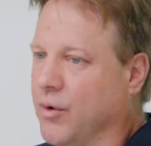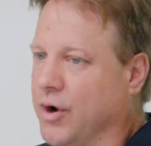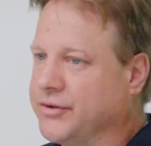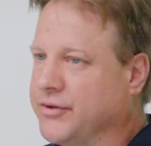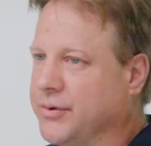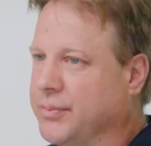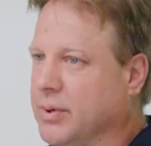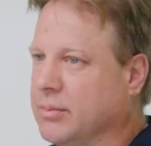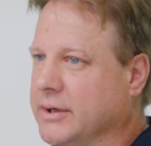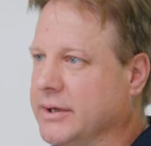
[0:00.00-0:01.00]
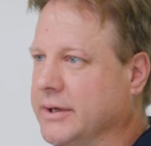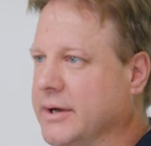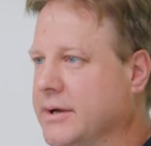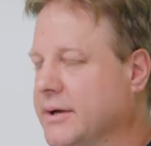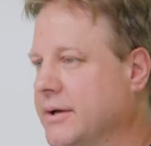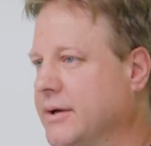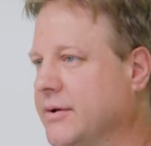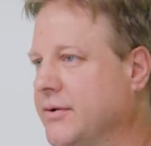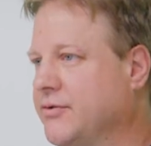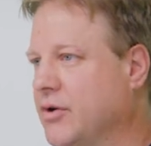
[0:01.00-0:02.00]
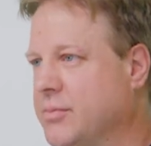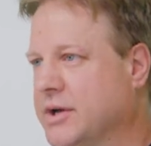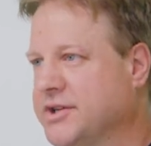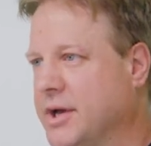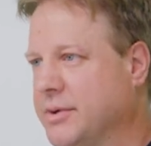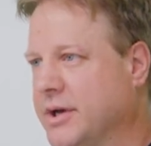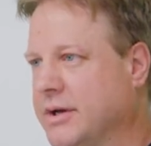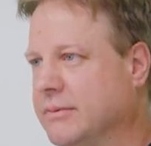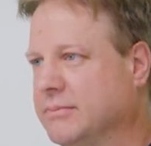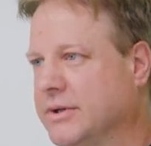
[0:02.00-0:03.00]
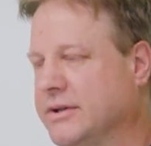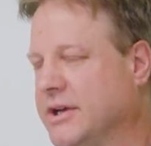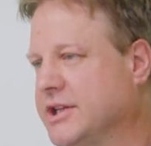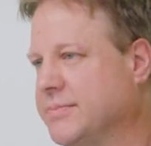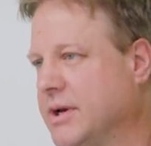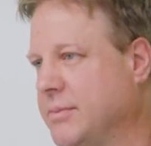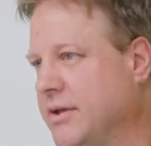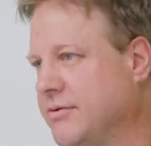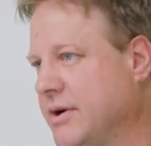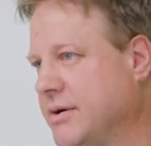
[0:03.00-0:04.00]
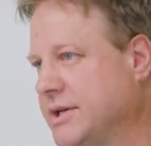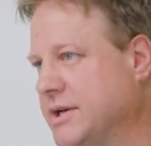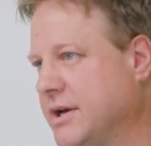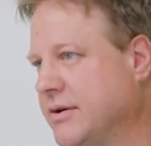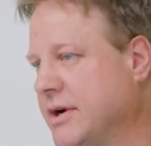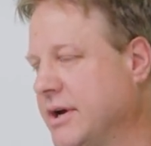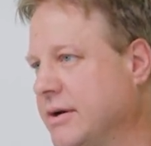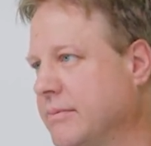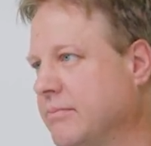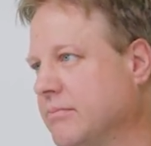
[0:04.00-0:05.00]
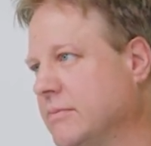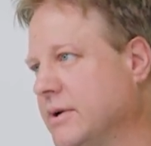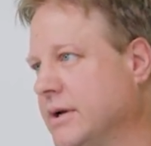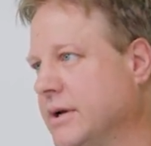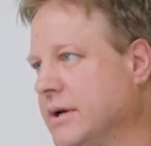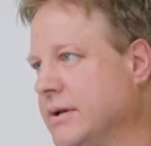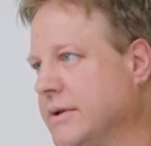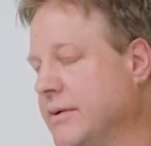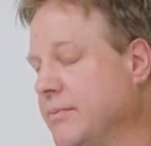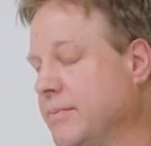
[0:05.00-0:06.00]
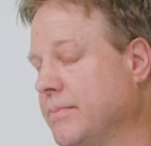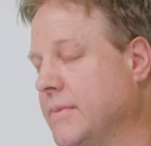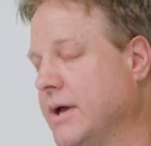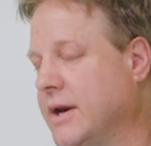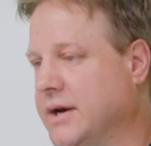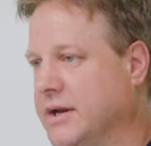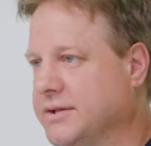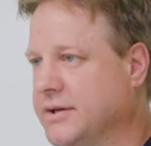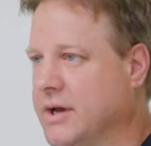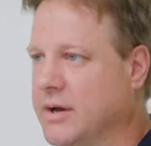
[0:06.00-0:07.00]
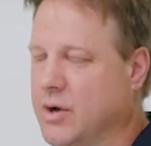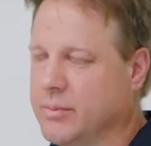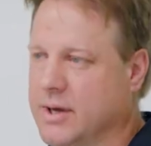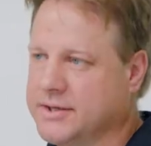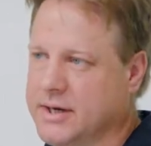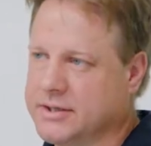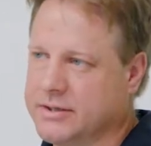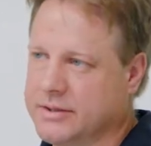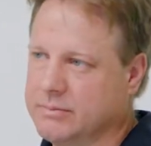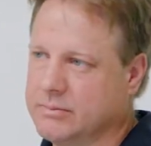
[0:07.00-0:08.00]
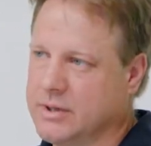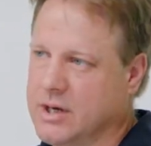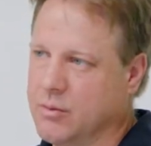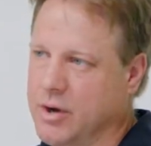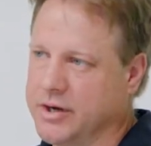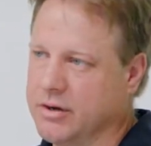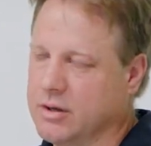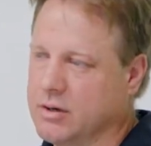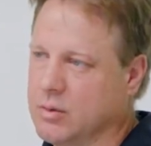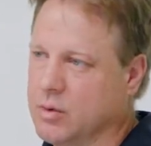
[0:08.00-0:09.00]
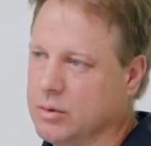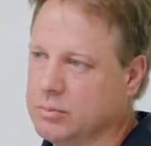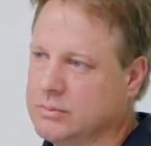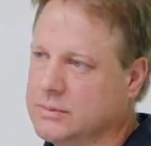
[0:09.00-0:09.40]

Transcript: Worked probably 12 months open cut and then spent about 3 weeks underground and then had an workplace accident working on the longwall.